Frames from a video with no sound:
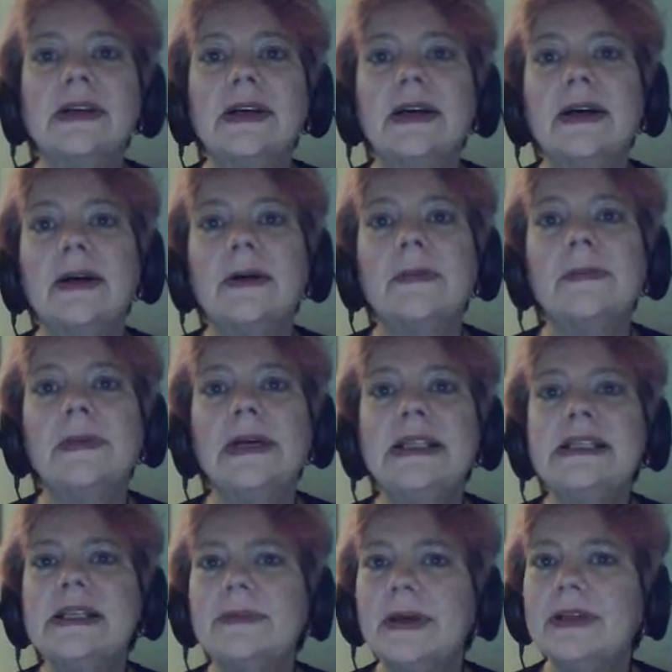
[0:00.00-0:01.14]
and
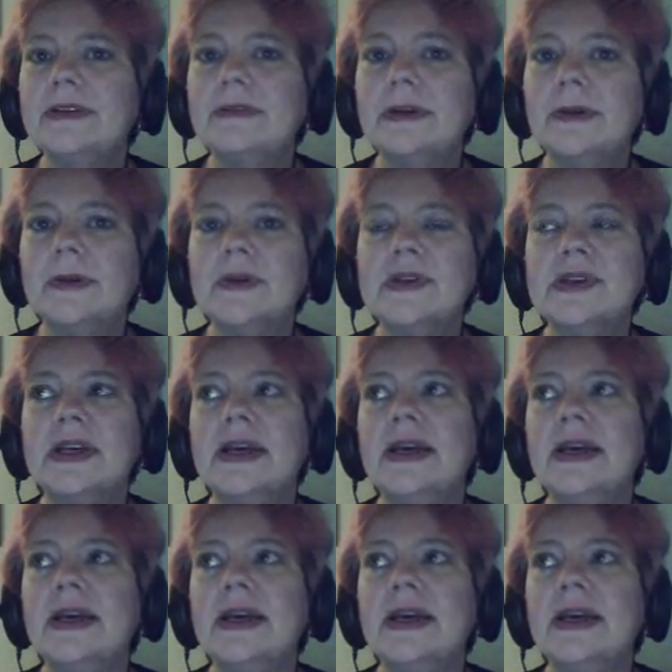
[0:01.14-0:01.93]
some other folks.